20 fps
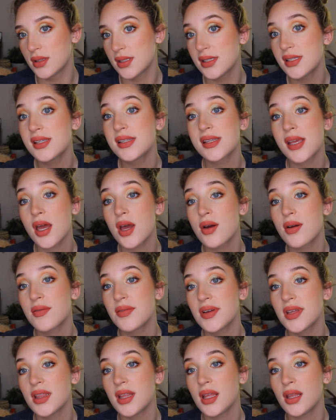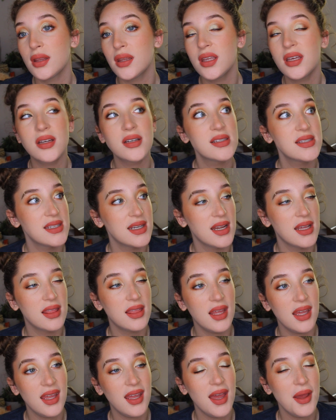this is how everything looks, and I
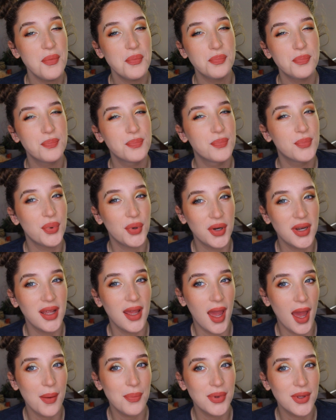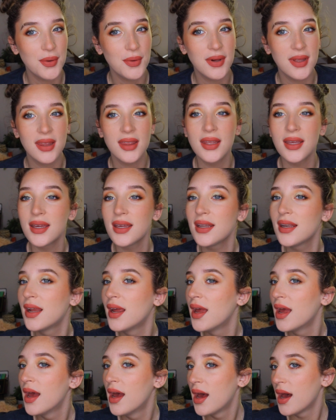think I'm pretty happy with it.
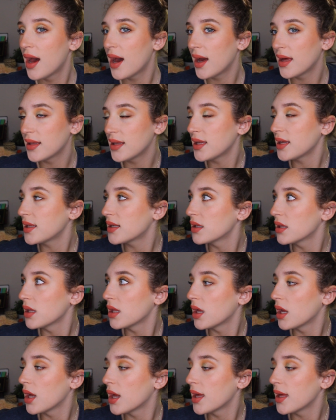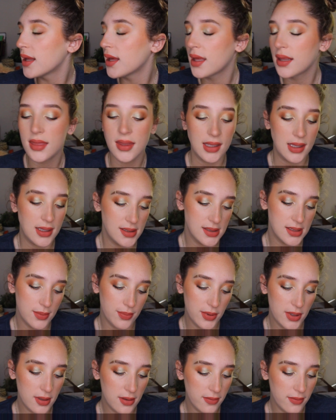I like it a lot. I think it's a
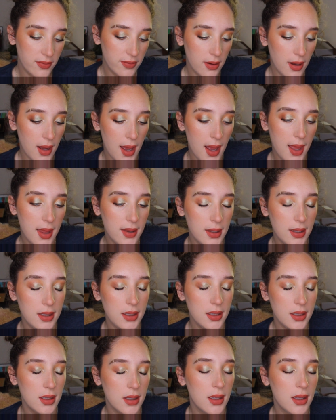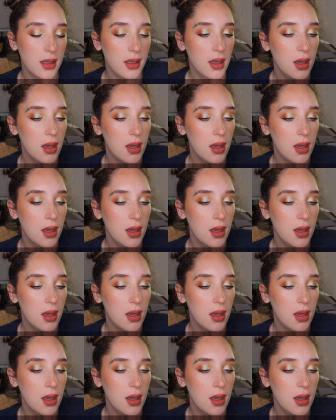beautiful eye look.